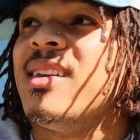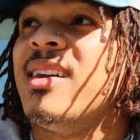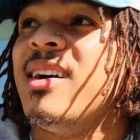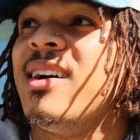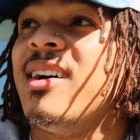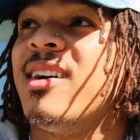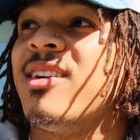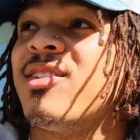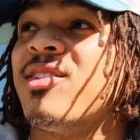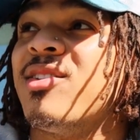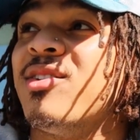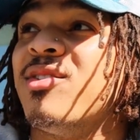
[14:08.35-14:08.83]

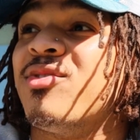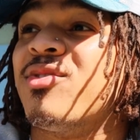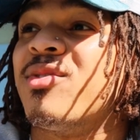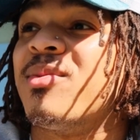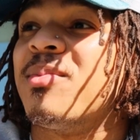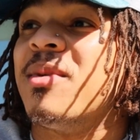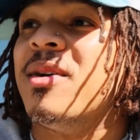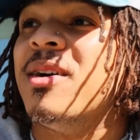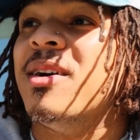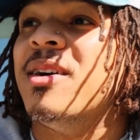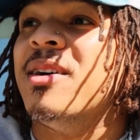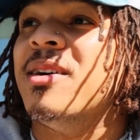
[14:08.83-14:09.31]
also,
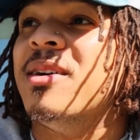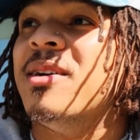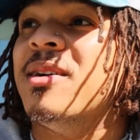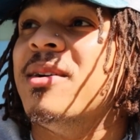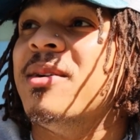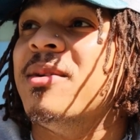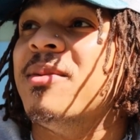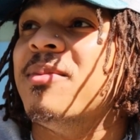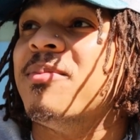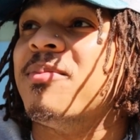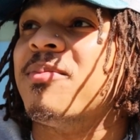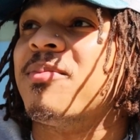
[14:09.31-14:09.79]
from
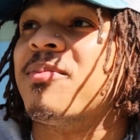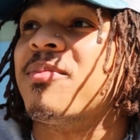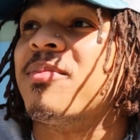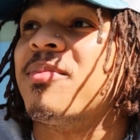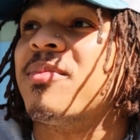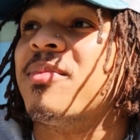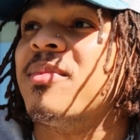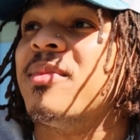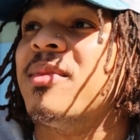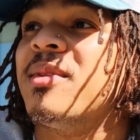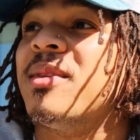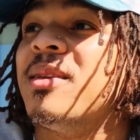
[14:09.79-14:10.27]

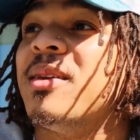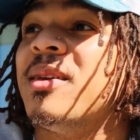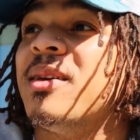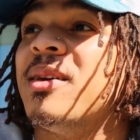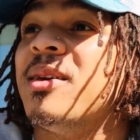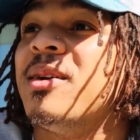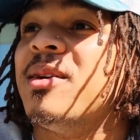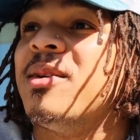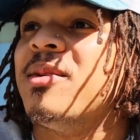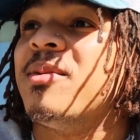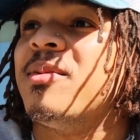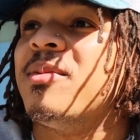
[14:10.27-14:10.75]

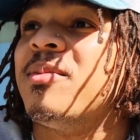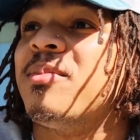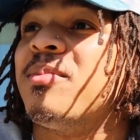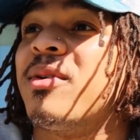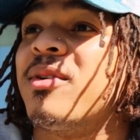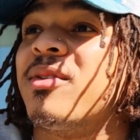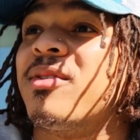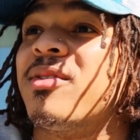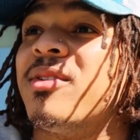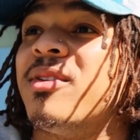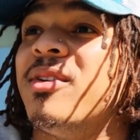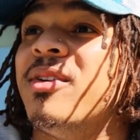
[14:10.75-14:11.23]
a
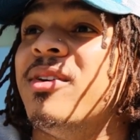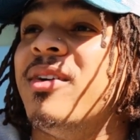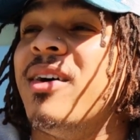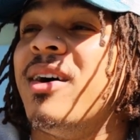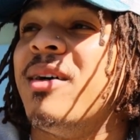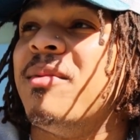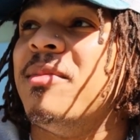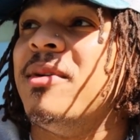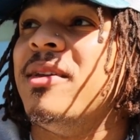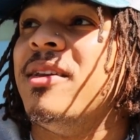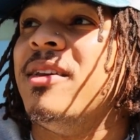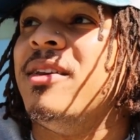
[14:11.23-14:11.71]
personal note,
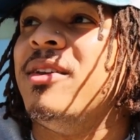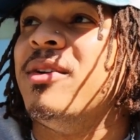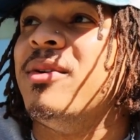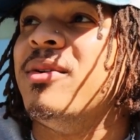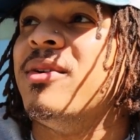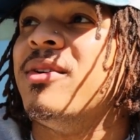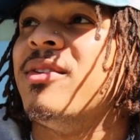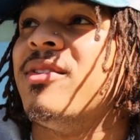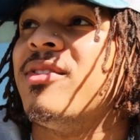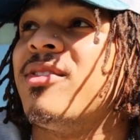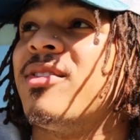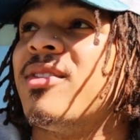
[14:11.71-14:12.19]
I've been
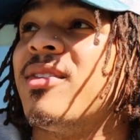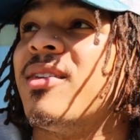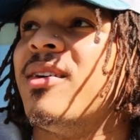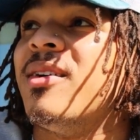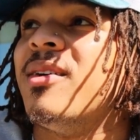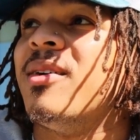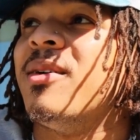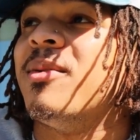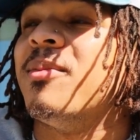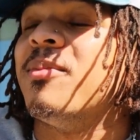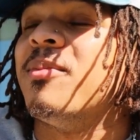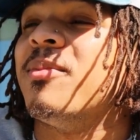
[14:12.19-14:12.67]
doing
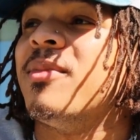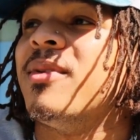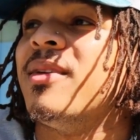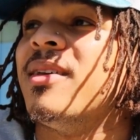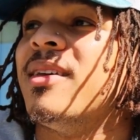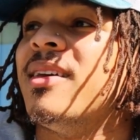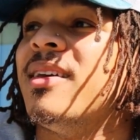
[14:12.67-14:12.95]
some